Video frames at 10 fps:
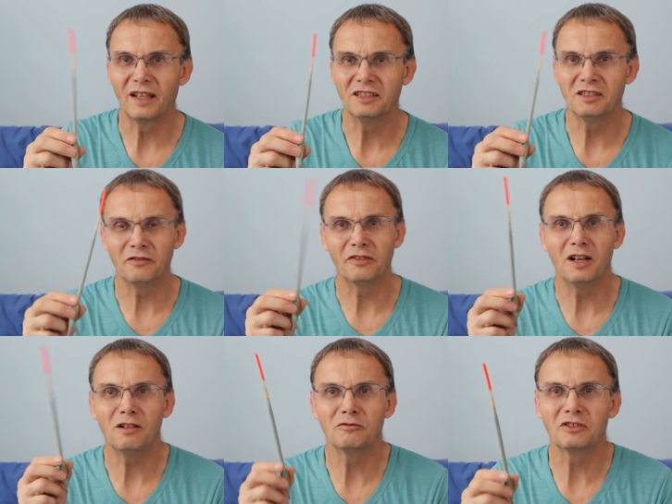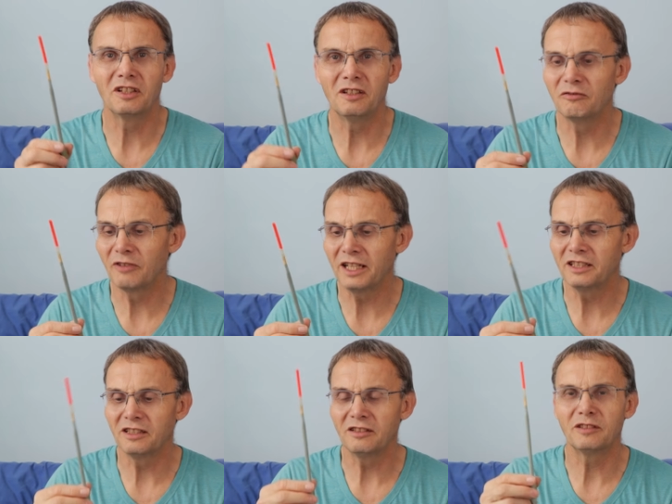It's not for ultra long
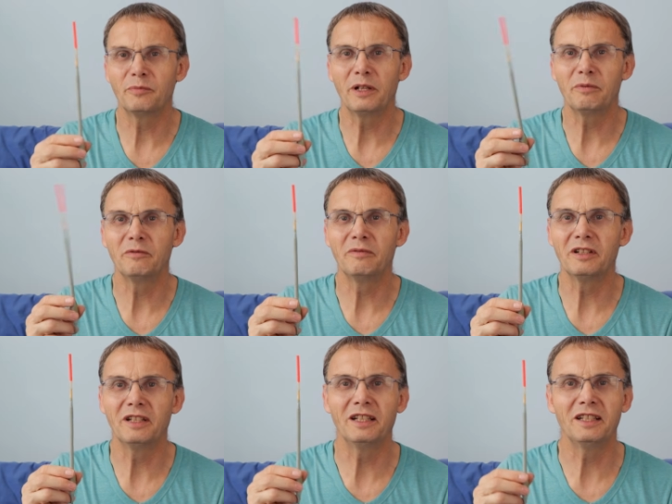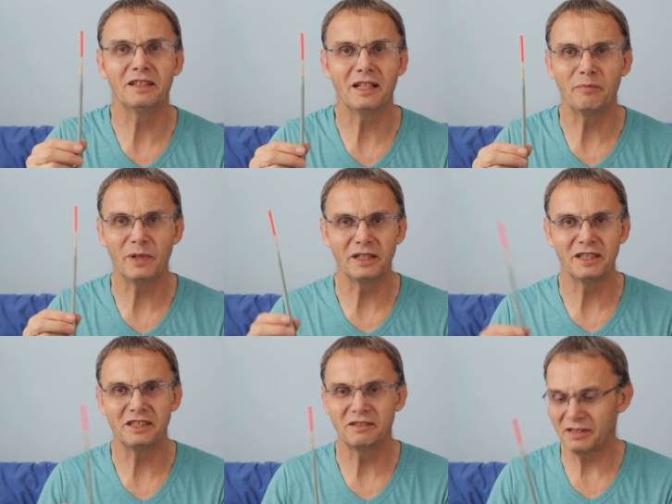range. A lot of the people doing they buy
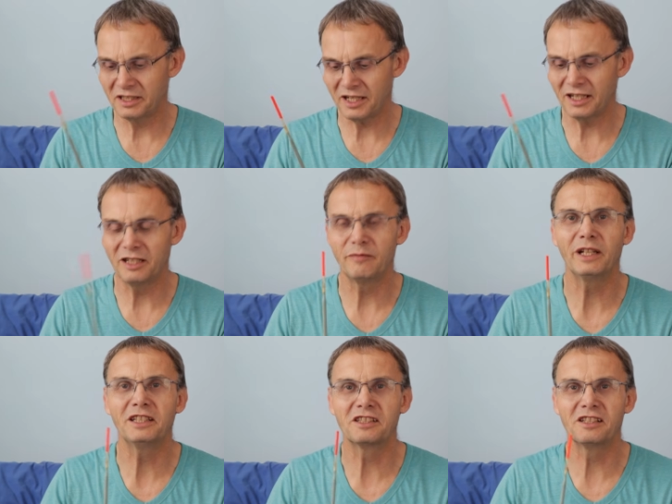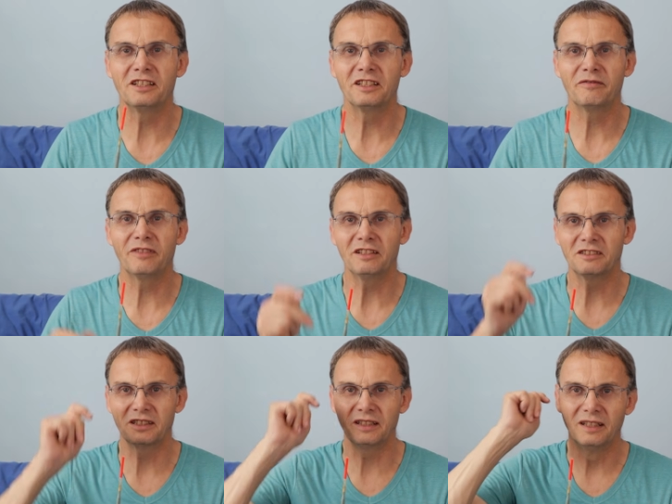these Italian made slider
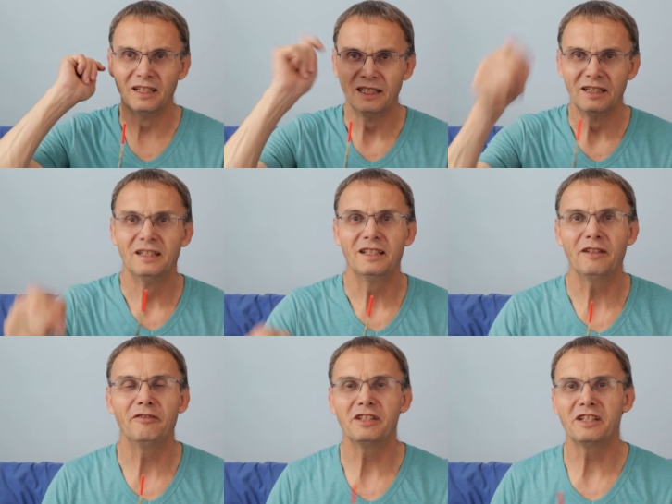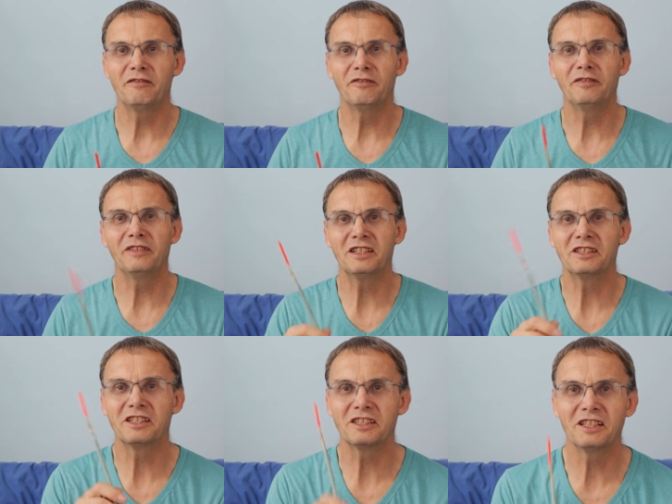floats and they're fishing 50 and
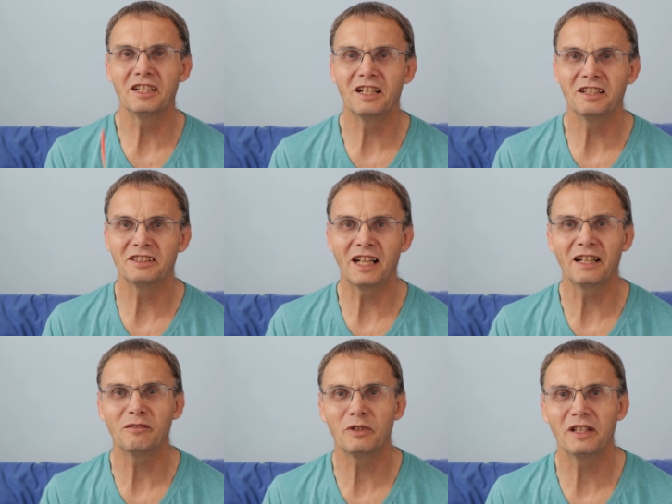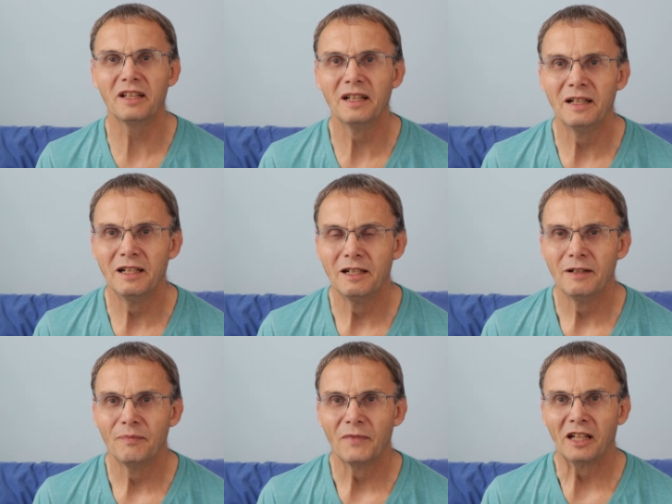60 yards out with
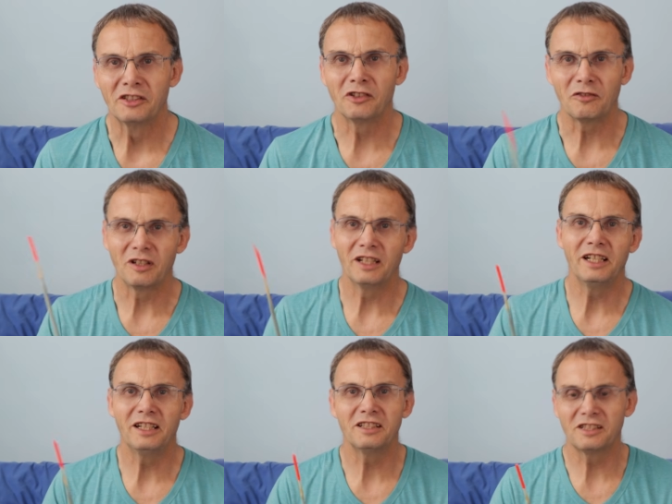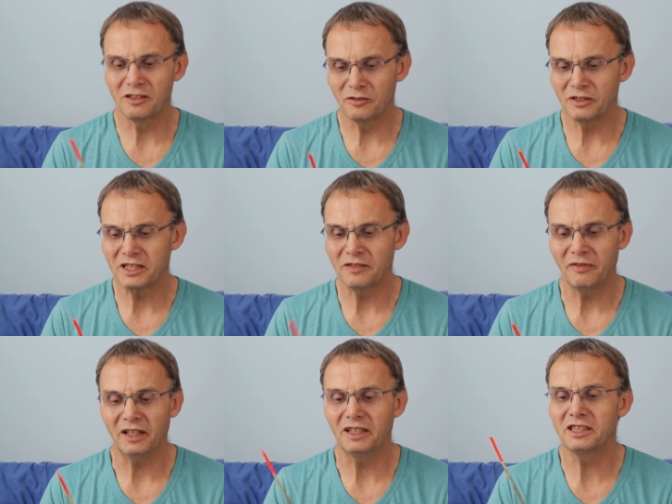shock leaders and all the rest of it.